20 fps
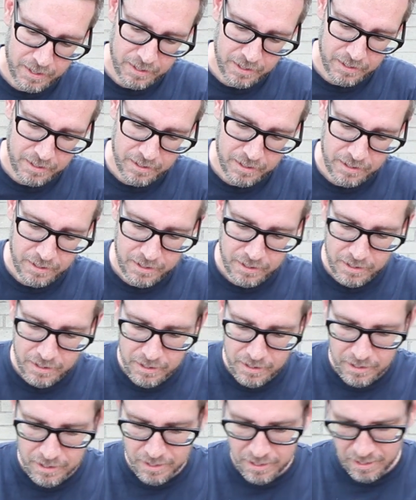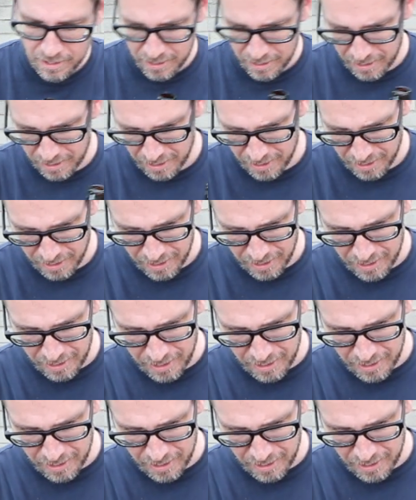(no one is talking)